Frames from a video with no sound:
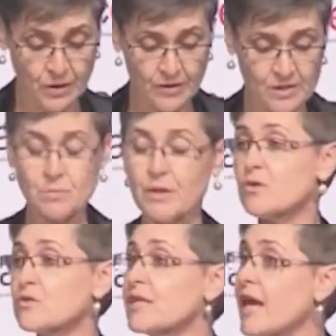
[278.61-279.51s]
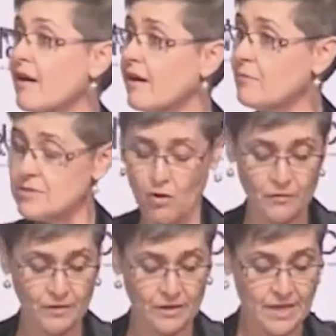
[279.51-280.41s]
This is because the outcomes are
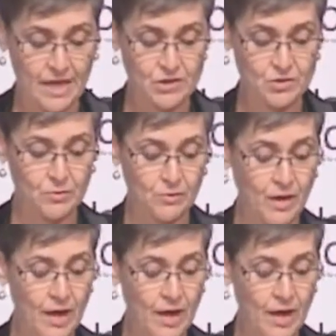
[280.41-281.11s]
often intangible